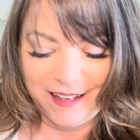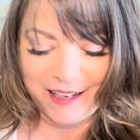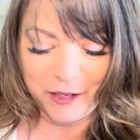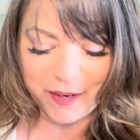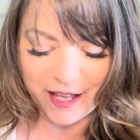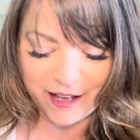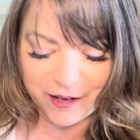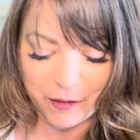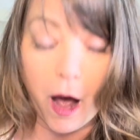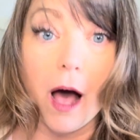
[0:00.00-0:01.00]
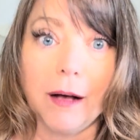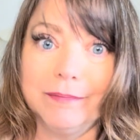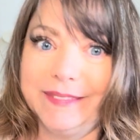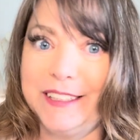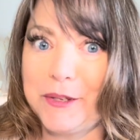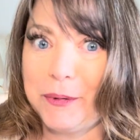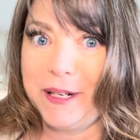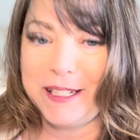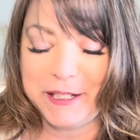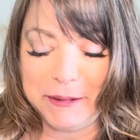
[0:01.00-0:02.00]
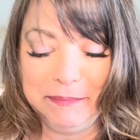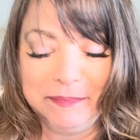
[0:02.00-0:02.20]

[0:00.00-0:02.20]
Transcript: Here we go. Oh, these are pretty too.